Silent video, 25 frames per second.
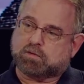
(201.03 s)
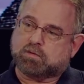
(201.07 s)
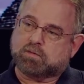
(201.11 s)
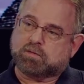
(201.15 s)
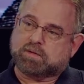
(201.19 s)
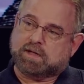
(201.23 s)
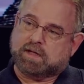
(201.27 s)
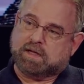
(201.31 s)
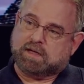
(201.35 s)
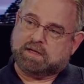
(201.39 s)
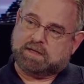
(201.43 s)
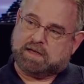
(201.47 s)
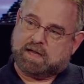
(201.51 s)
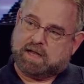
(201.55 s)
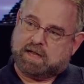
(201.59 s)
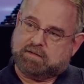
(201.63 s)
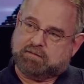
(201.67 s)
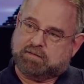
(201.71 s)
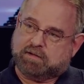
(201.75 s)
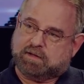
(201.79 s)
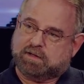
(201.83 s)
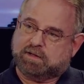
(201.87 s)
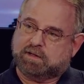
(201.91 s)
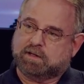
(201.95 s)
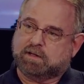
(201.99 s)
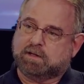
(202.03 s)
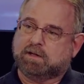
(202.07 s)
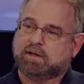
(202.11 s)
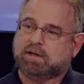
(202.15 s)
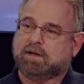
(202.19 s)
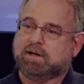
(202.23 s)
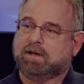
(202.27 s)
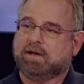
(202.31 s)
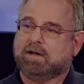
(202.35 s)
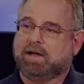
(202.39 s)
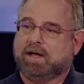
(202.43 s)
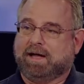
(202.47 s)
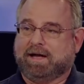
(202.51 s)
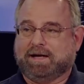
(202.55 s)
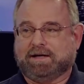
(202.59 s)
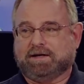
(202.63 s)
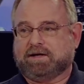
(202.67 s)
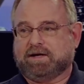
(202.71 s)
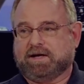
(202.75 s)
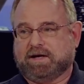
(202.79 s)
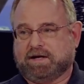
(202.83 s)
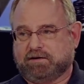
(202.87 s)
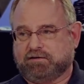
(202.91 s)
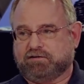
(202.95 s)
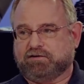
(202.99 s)
King David and
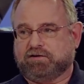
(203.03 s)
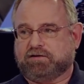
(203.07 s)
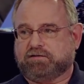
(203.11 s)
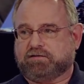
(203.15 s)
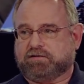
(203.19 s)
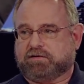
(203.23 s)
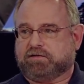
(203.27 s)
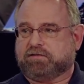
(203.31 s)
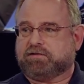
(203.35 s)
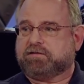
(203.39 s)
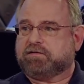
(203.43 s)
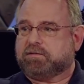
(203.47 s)
King Jesus.